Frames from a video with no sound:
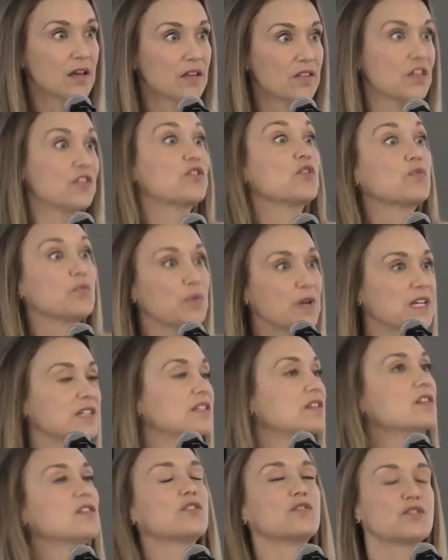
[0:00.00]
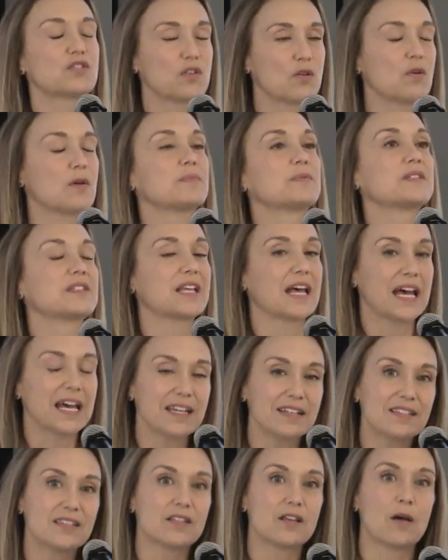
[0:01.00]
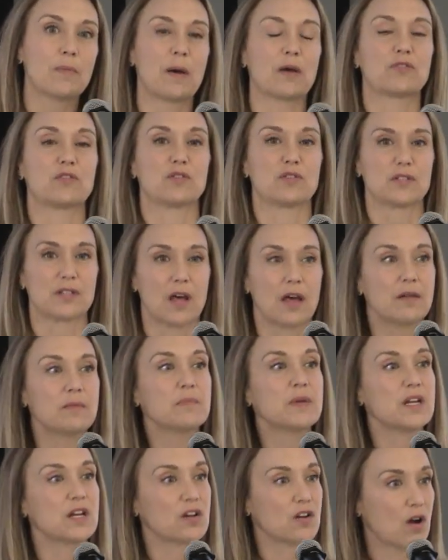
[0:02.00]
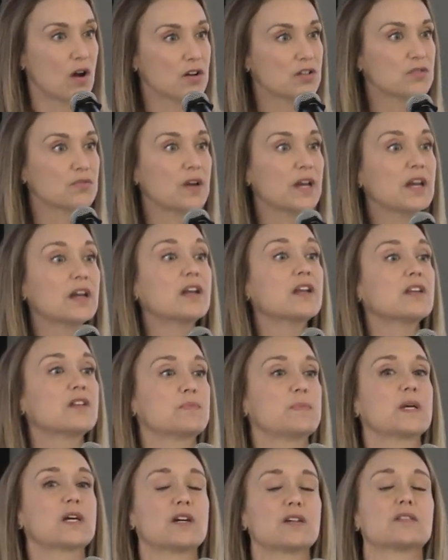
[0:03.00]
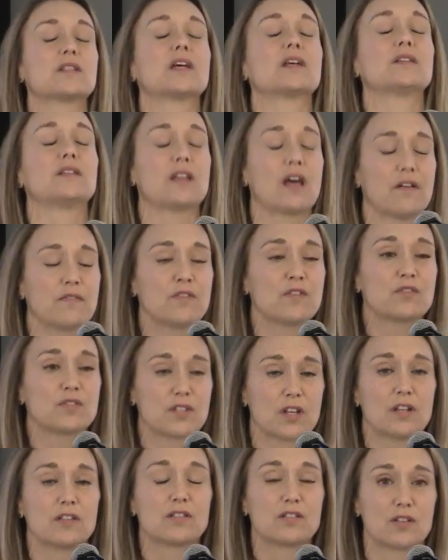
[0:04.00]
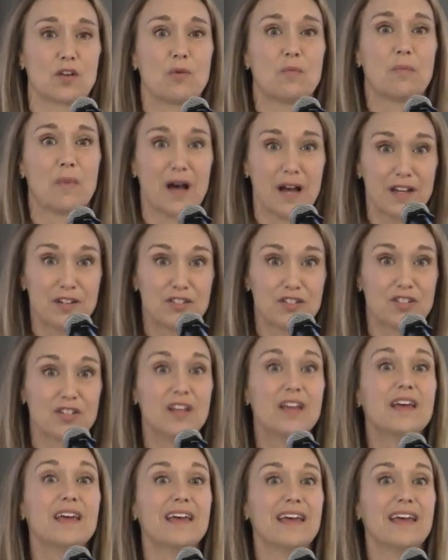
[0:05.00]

that the reason they're so upset about their son being incarcerated is because they love their son so much